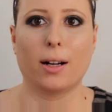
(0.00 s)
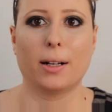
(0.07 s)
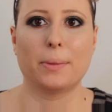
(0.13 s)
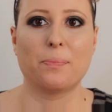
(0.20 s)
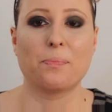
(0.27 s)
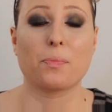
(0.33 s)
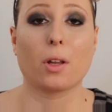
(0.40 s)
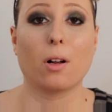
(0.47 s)

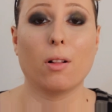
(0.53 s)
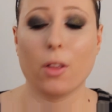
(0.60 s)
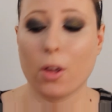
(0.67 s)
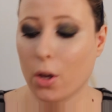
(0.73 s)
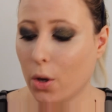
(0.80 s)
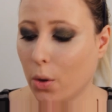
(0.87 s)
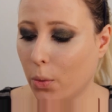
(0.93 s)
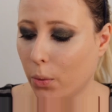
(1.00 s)

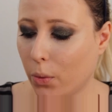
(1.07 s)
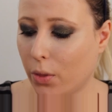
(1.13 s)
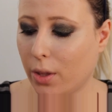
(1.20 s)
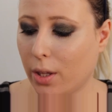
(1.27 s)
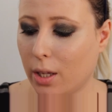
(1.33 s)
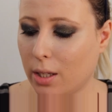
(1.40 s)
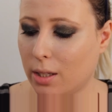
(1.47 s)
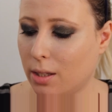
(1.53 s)
Although
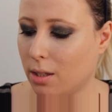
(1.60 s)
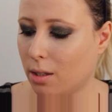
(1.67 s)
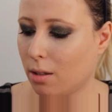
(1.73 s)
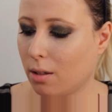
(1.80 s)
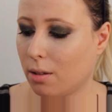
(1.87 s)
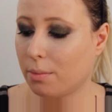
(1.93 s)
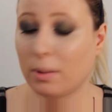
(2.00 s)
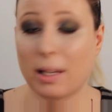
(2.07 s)
this
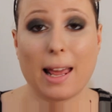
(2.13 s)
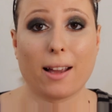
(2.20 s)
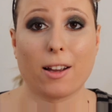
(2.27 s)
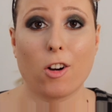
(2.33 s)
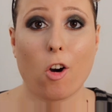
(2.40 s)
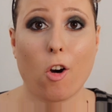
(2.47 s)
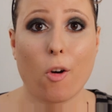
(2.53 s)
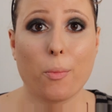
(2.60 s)

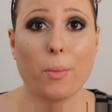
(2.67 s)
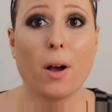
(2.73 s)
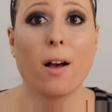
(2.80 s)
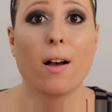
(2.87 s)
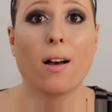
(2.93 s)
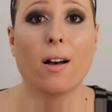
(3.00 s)
Lancome